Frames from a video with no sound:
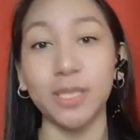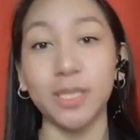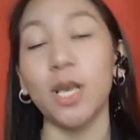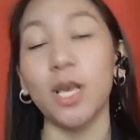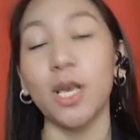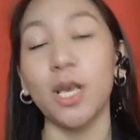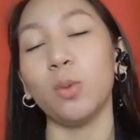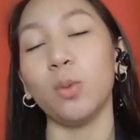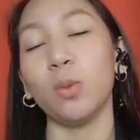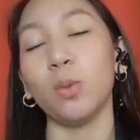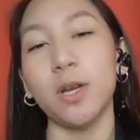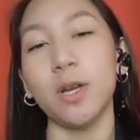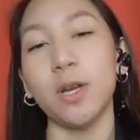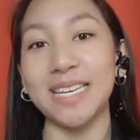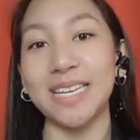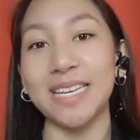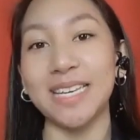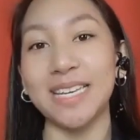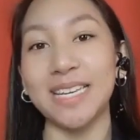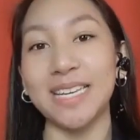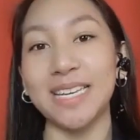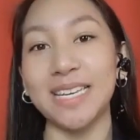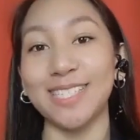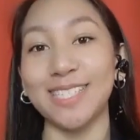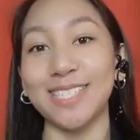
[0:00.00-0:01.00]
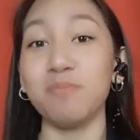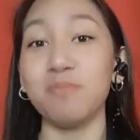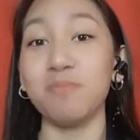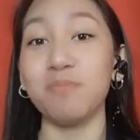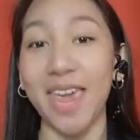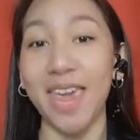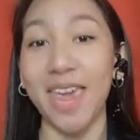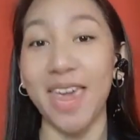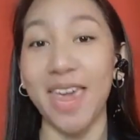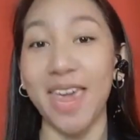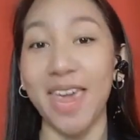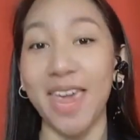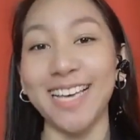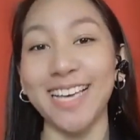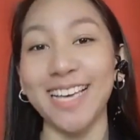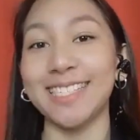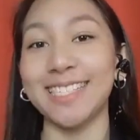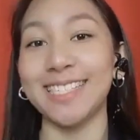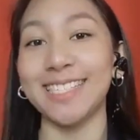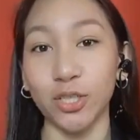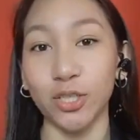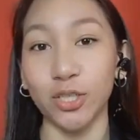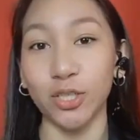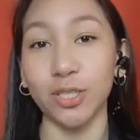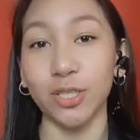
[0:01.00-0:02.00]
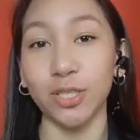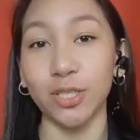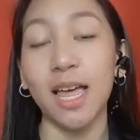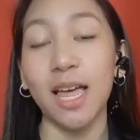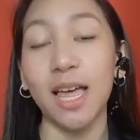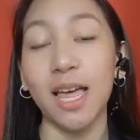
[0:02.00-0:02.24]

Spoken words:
would be to make a schedule.